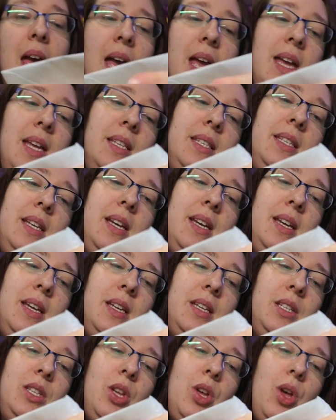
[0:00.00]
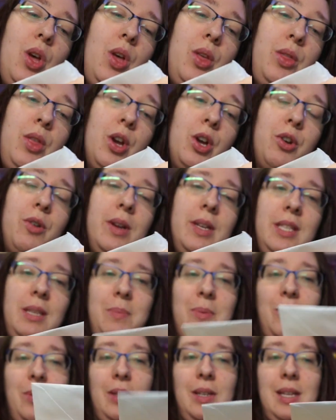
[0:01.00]
It says
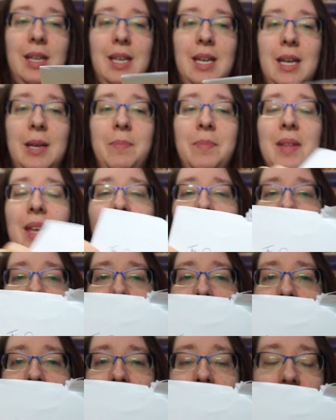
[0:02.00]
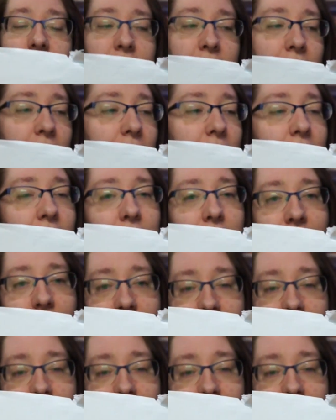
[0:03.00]
TheCrazyPonyLady, and I